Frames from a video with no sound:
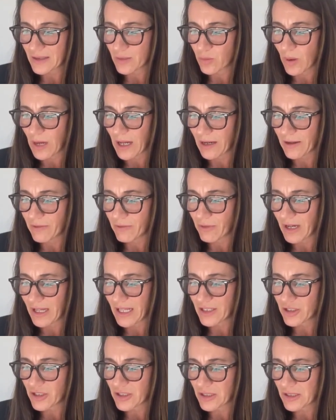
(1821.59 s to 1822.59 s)
as well in
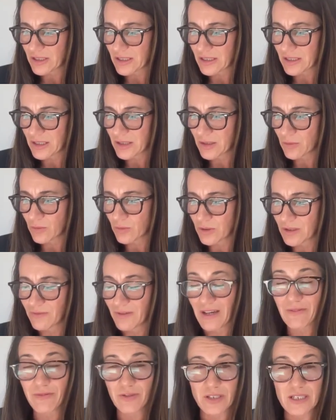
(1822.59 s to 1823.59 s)
relation to the sort of
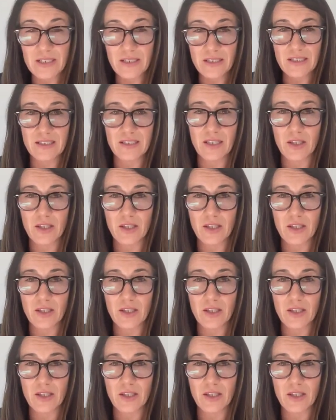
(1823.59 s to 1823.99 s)
evidence